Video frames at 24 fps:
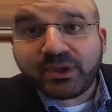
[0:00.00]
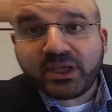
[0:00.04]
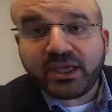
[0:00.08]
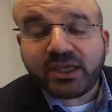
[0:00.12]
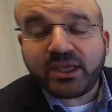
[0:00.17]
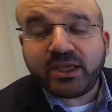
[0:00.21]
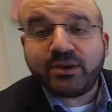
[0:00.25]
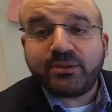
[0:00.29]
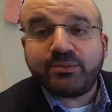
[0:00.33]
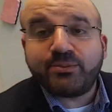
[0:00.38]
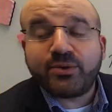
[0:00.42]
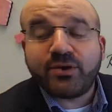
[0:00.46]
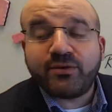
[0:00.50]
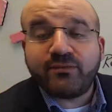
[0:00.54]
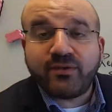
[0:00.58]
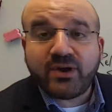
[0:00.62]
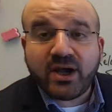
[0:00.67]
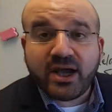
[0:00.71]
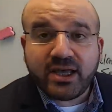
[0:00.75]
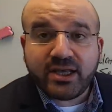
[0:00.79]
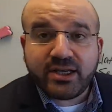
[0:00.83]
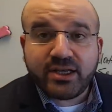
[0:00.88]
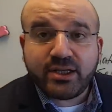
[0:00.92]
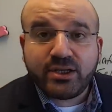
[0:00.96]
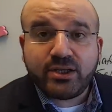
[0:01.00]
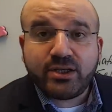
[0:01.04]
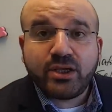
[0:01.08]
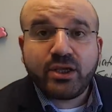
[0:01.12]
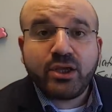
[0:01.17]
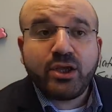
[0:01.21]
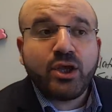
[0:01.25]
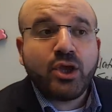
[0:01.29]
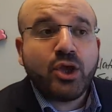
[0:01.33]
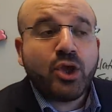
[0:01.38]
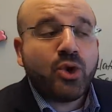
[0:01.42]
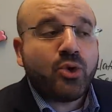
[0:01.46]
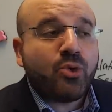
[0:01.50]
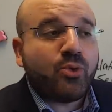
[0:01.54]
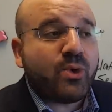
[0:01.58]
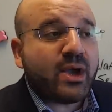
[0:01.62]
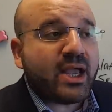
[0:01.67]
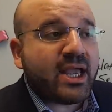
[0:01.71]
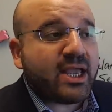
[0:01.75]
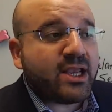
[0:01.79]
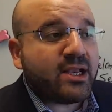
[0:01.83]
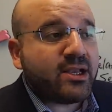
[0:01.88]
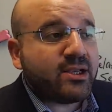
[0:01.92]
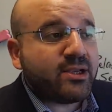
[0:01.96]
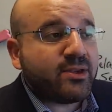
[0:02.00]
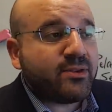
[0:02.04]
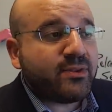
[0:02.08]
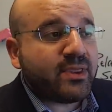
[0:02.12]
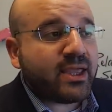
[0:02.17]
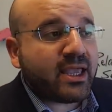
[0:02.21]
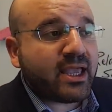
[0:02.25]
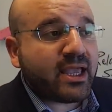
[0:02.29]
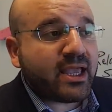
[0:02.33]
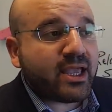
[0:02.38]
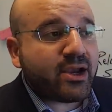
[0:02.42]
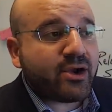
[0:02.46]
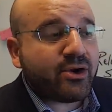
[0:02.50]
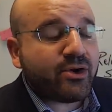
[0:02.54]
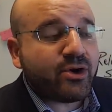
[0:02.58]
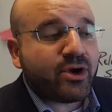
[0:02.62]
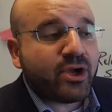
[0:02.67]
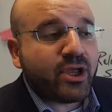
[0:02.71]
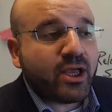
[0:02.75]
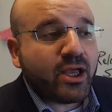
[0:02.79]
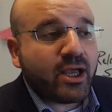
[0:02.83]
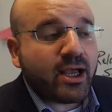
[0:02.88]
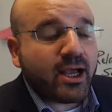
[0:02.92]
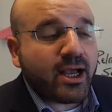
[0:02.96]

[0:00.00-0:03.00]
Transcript: being provided, when their